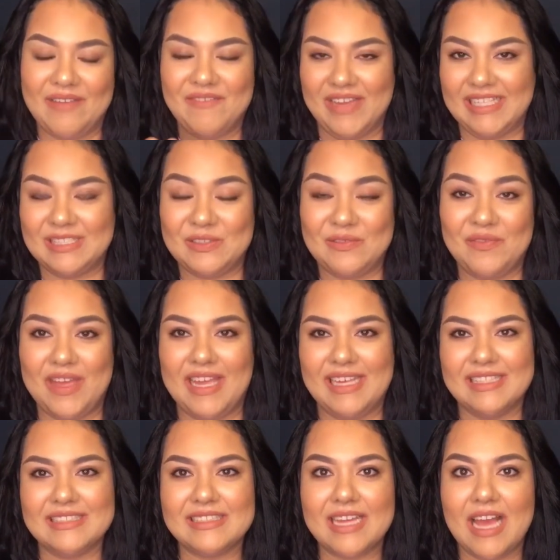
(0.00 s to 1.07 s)
face to
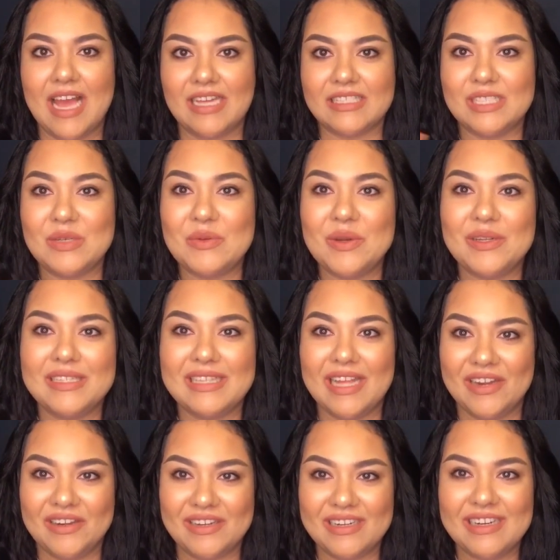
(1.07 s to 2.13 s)
face. I actually wrote a
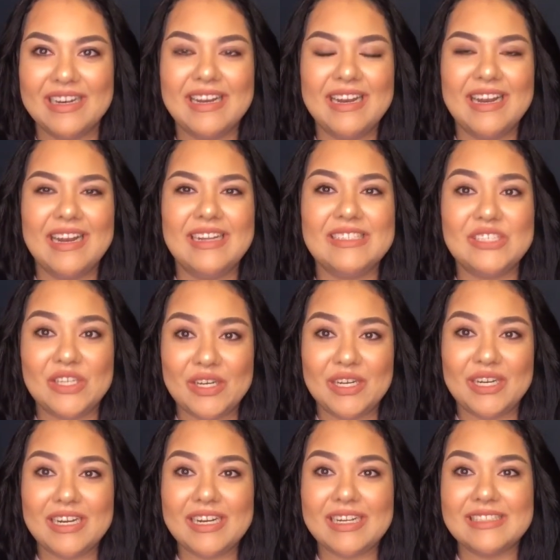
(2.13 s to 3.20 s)
letter to
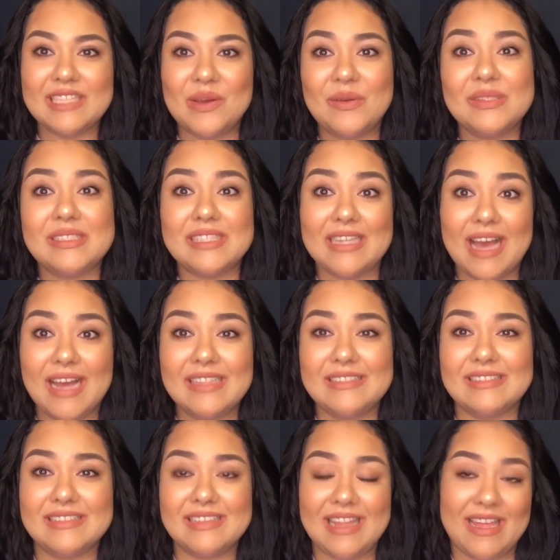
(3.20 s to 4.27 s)
her because I was that
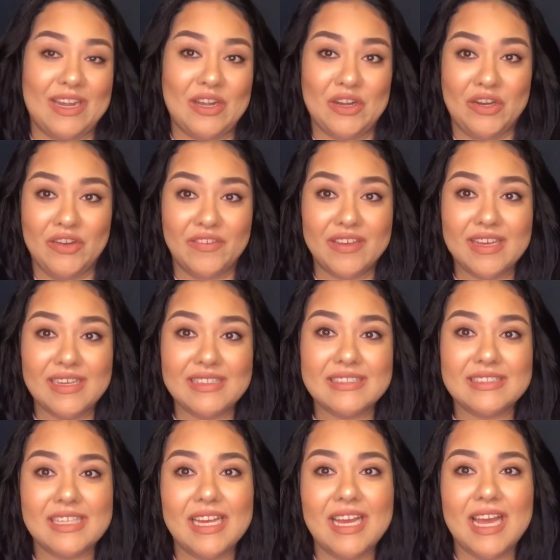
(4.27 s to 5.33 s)
like nervous.
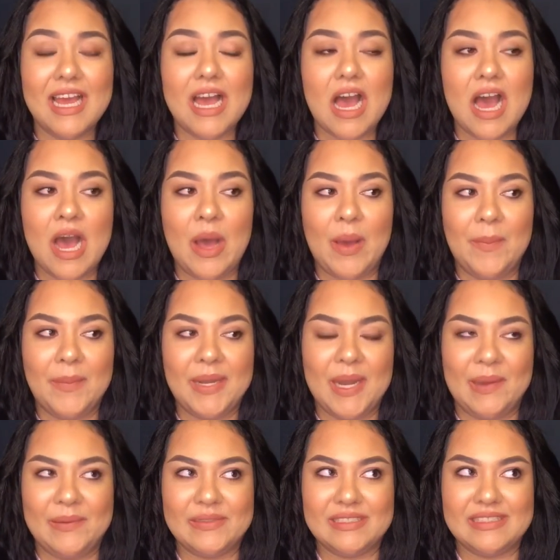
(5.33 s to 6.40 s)
And
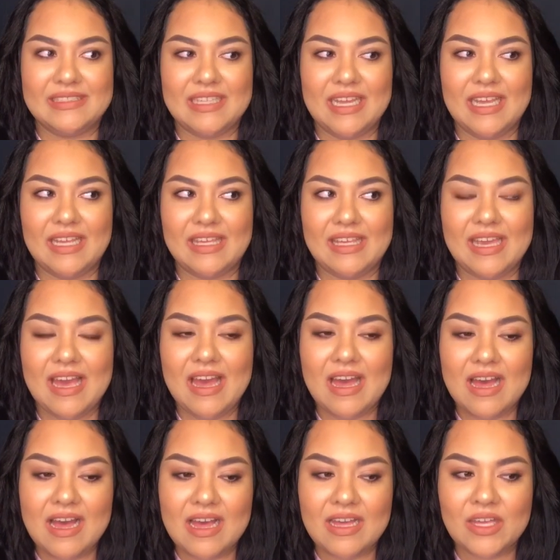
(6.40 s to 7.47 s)
I was just like,
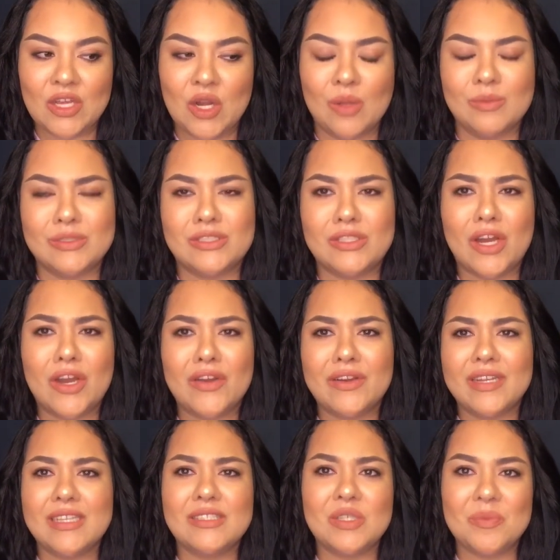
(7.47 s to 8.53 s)
yeah, I'm
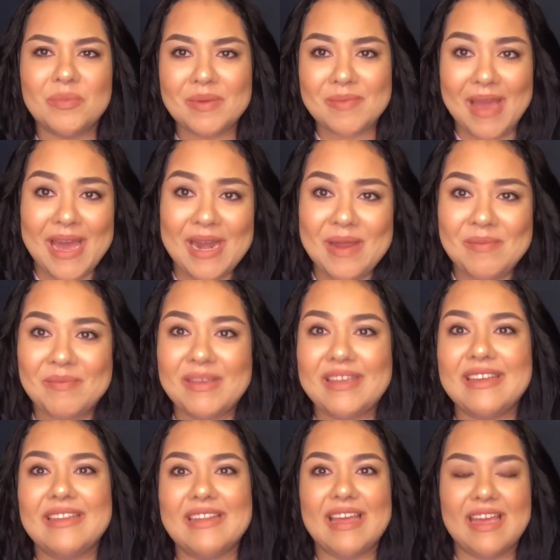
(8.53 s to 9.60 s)
sorry, don't be mad at
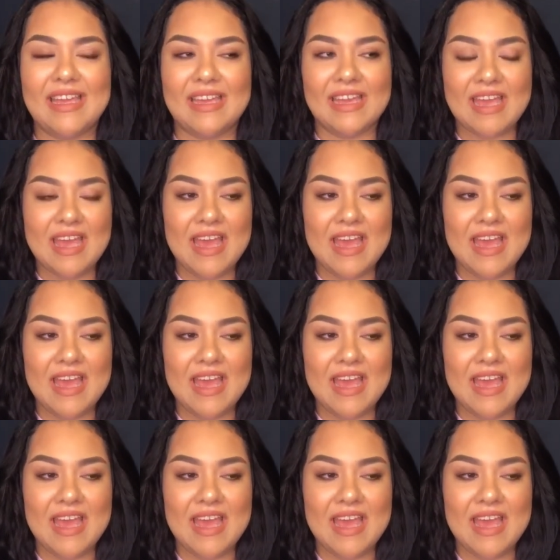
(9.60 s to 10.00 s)
me, like